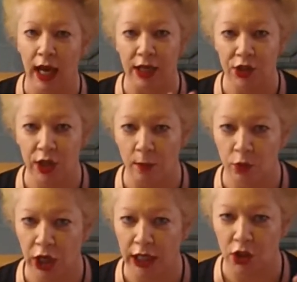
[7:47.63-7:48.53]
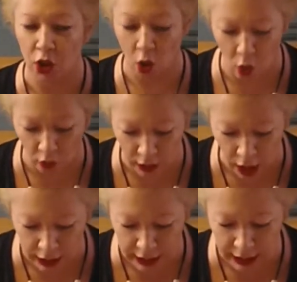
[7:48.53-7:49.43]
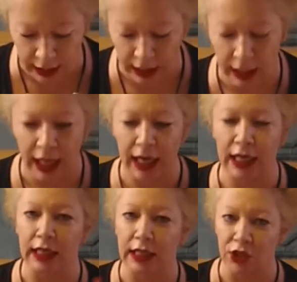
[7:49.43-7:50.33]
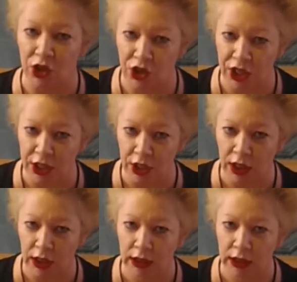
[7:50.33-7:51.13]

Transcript: a subject, or an idea in a considered,